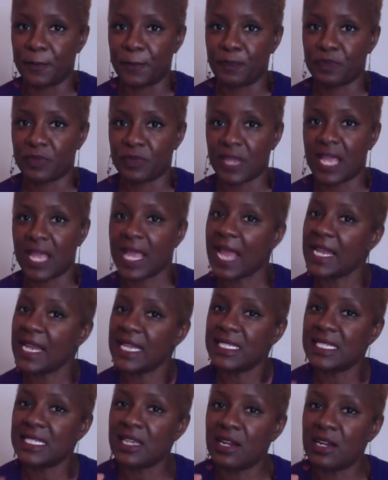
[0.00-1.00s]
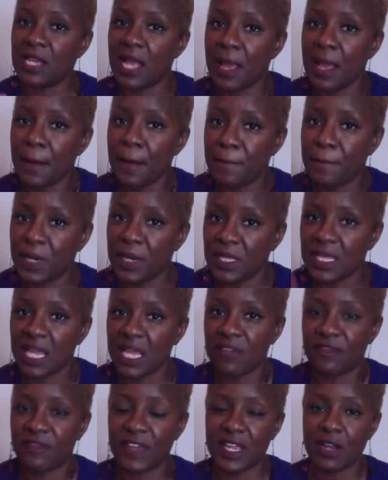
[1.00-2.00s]
They can't necessarily put
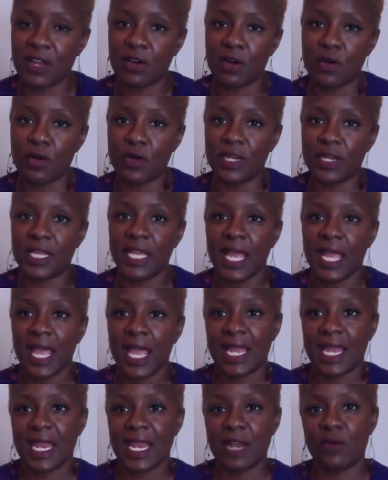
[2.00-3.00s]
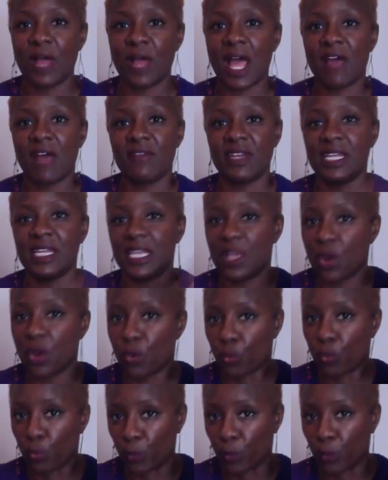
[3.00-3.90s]
their finger on it and they don't have any